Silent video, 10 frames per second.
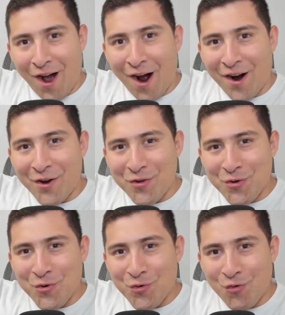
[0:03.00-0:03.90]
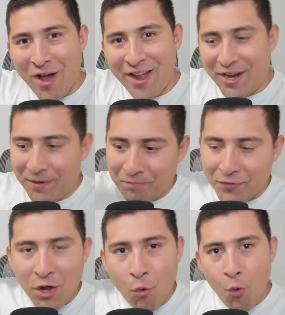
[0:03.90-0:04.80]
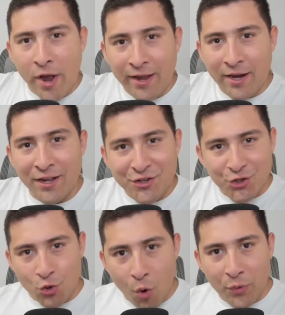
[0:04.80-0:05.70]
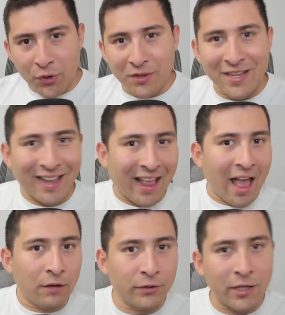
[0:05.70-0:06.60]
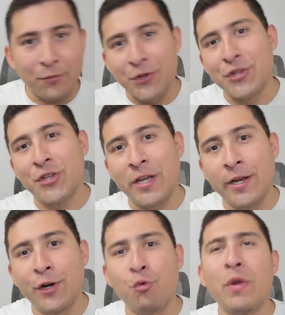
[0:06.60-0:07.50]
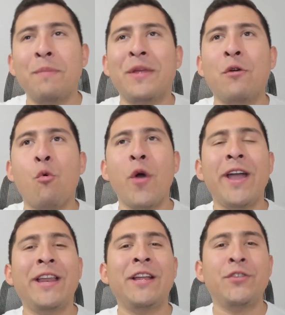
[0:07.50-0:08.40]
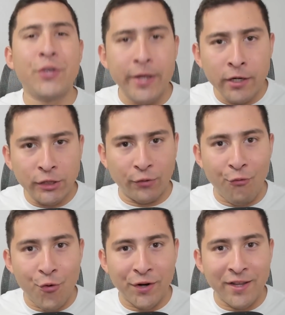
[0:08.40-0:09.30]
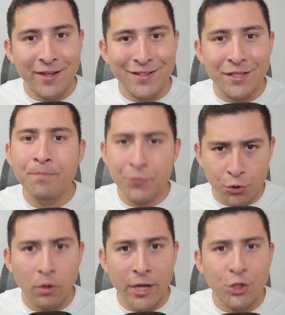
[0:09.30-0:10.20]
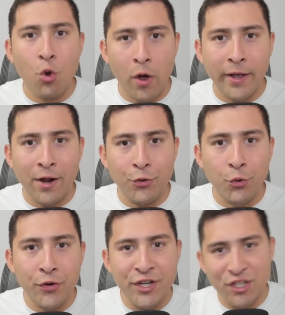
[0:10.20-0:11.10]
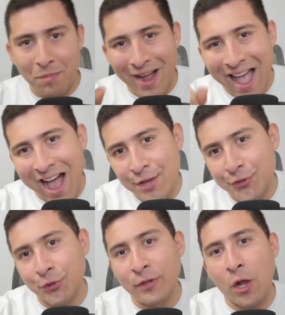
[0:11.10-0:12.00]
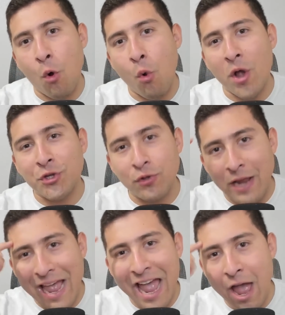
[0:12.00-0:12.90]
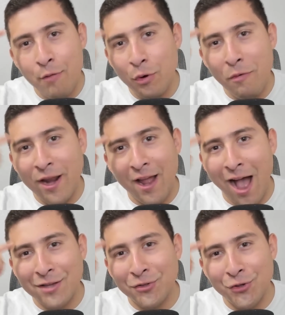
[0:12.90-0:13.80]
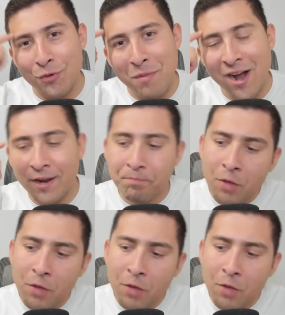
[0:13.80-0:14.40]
are you ready? The waiting is over. The countdown is here. We've been waiting years for this. So let's go ahead and do this by answering the question everybody has on their mind.